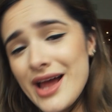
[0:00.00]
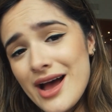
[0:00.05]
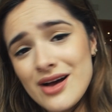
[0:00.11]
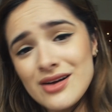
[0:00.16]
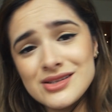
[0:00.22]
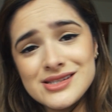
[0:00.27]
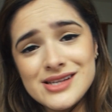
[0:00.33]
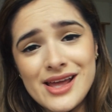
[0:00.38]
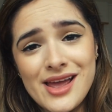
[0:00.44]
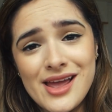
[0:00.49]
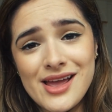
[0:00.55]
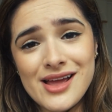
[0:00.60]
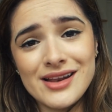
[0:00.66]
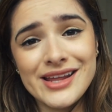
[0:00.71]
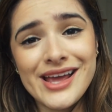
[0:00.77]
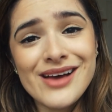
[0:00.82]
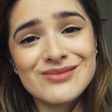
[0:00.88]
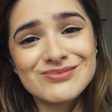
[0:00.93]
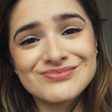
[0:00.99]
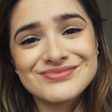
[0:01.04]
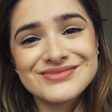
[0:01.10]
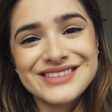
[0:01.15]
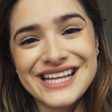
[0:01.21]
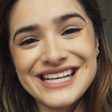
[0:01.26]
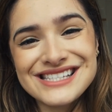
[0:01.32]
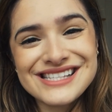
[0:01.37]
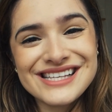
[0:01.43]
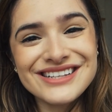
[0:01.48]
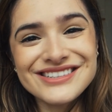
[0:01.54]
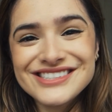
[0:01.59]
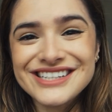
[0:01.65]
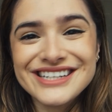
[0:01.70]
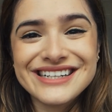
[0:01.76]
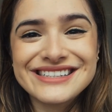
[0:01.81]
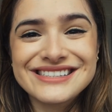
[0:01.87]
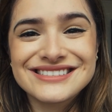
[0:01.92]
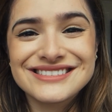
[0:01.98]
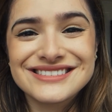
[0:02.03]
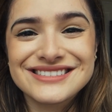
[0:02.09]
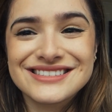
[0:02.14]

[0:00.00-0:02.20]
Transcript: out, and yeah, thanks, Skillshare